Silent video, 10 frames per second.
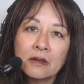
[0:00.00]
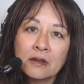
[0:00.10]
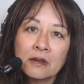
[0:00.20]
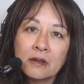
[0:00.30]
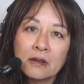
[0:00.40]

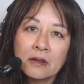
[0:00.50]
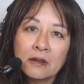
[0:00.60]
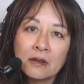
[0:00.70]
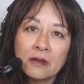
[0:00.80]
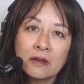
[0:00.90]

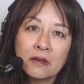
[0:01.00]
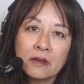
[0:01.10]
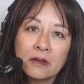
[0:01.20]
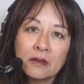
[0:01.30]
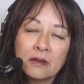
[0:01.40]

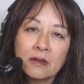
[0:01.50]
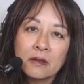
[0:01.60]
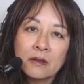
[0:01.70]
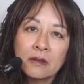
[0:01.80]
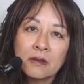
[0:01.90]

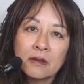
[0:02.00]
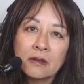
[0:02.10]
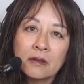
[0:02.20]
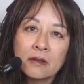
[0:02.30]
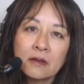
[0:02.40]

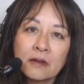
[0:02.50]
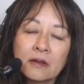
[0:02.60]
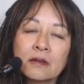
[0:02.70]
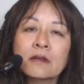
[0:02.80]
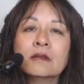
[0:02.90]
(not speaking)